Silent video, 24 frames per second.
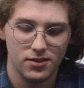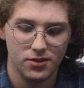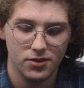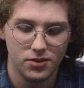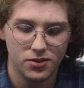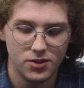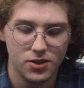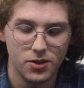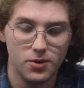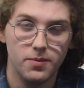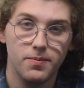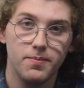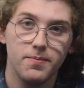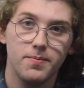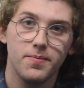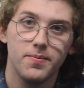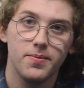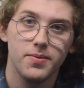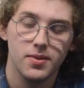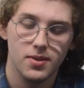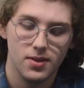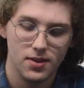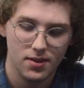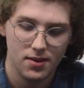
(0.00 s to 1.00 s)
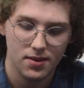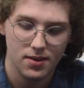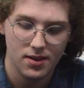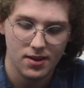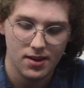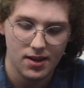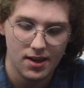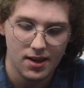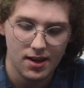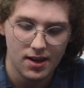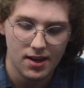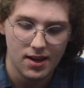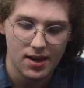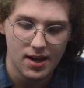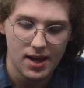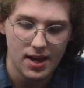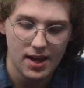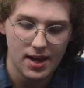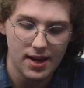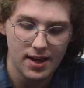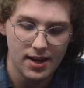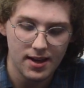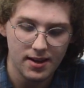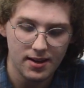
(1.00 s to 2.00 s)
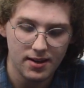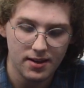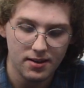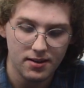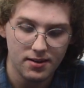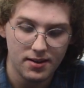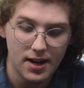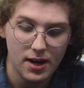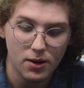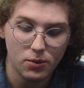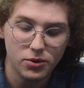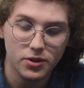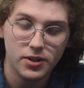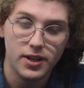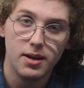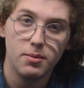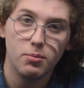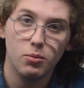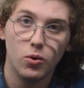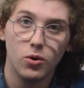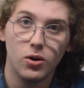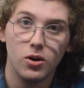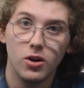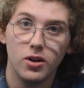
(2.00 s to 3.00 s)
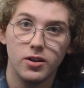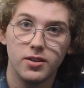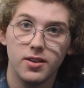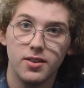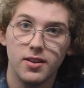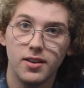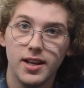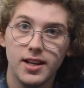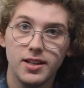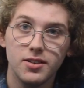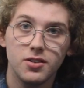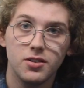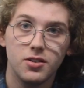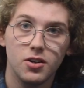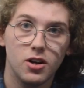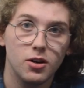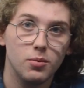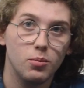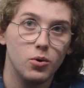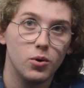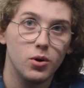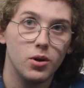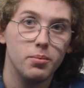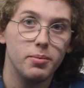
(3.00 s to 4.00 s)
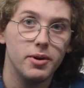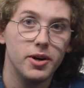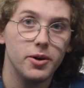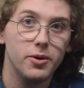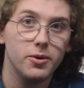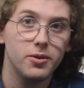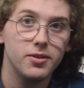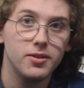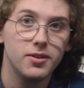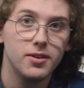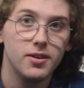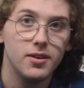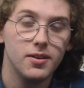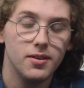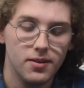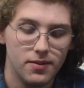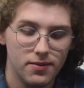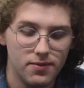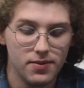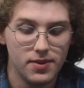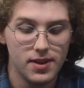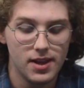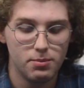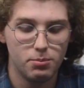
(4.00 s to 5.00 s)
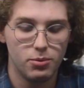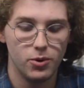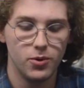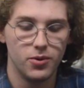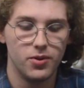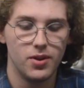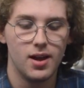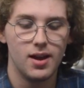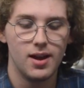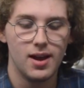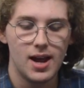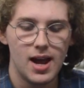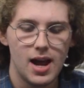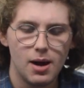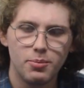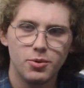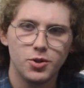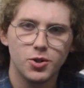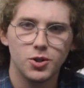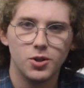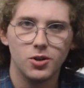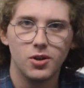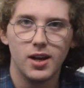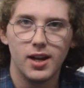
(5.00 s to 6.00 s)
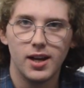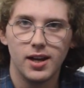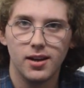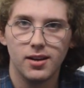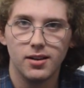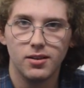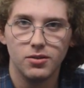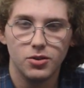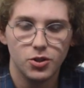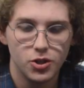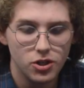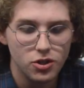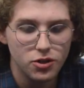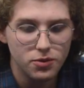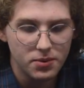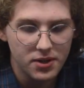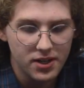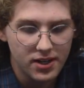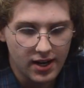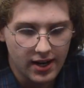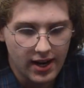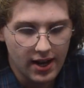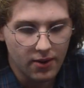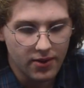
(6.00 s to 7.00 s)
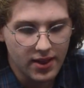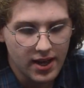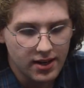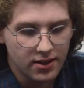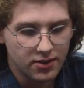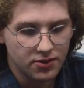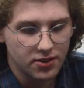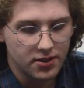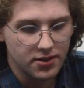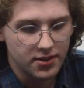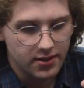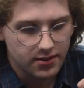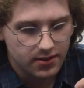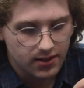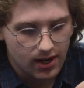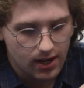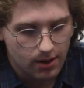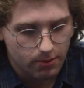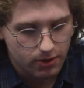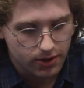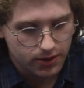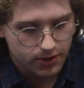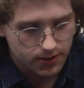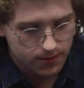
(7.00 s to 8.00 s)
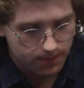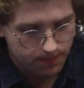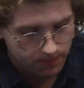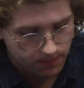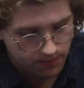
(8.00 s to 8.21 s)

So now we'll get more onto the lens and talk more about both aperture and shutter speed and how that is on these cameras.